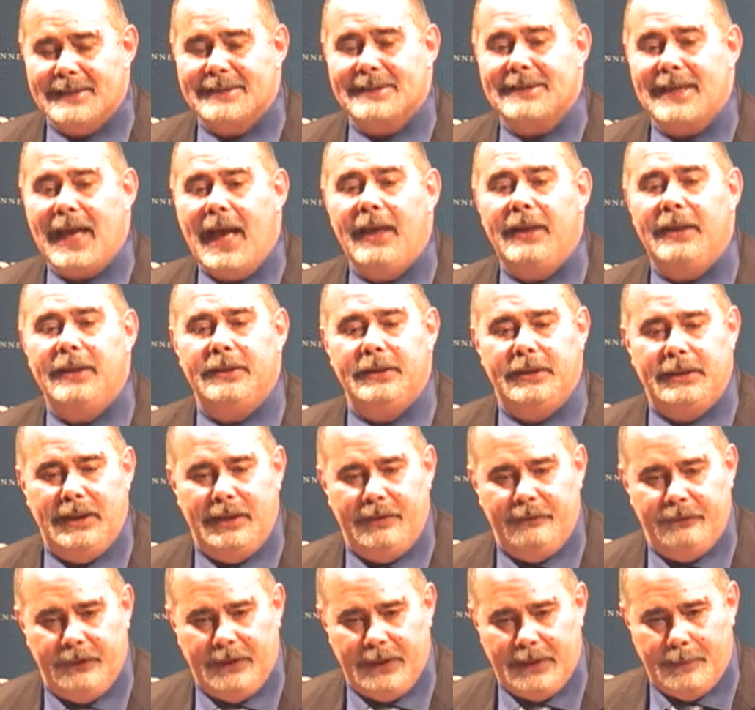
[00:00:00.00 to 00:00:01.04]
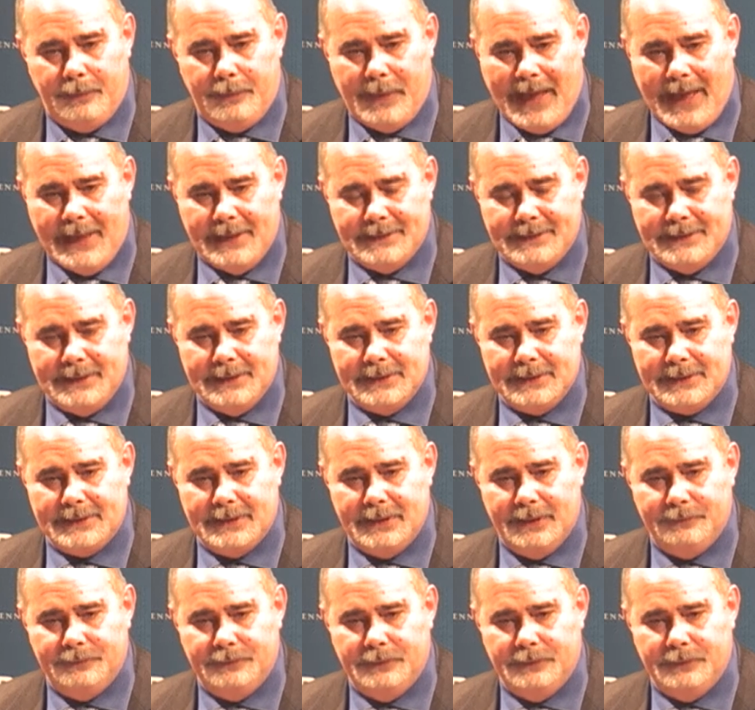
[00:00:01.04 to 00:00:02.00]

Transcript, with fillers: scientific basis.